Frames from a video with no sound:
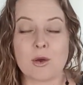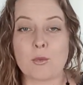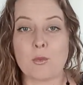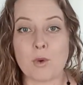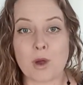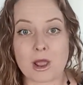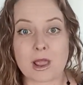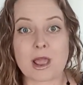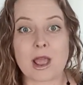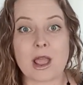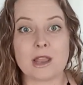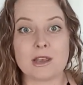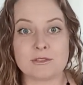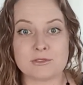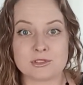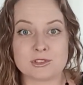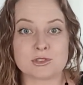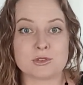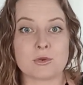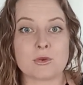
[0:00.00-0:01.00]
what kind
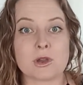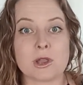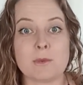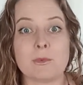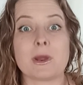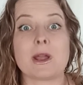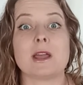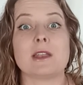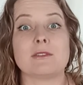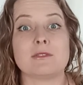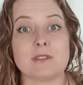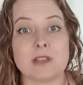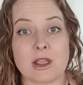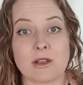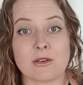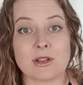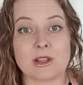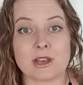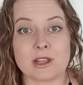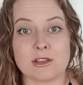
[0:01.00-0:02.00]
of story, what kind of
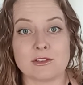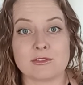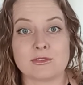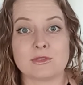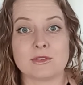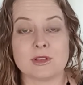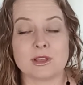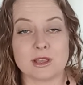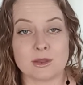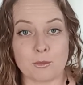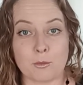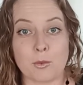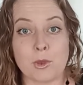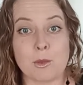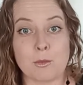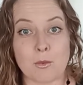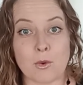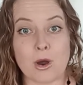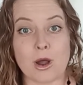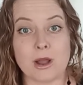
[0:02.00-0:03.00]
narrative
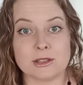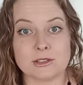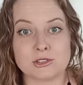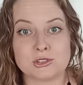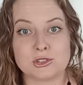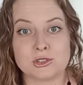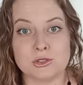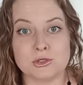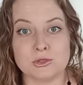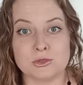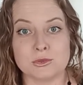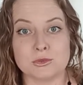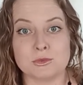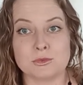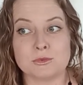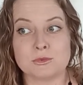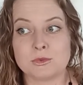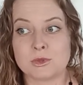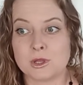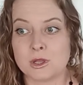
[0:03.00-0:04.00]
we want
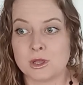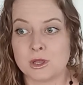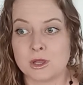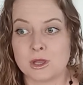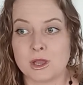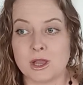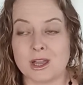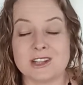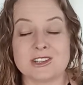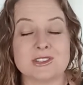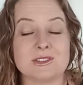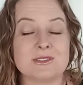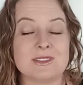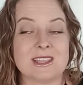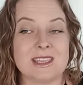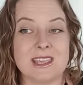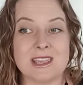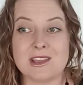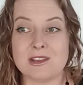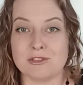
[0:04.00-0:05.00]
to
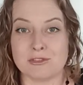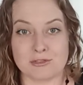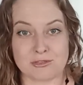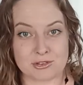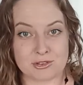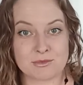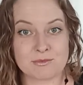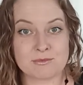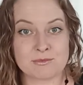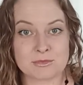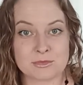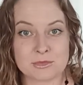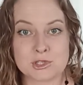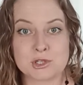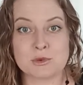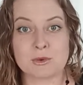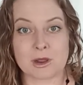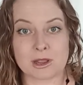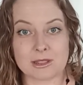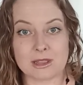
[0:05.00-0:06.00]
give
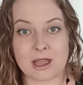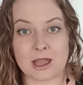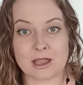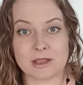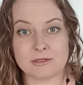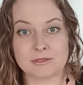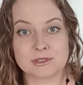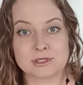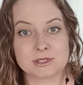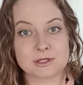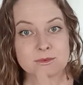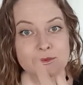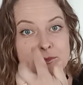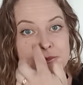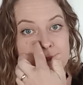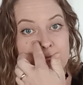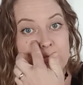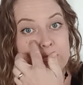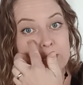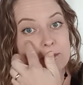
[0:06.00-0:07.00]
to our lives,
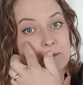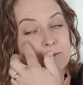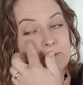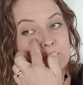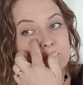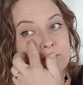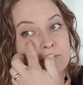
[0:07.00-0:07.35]
right?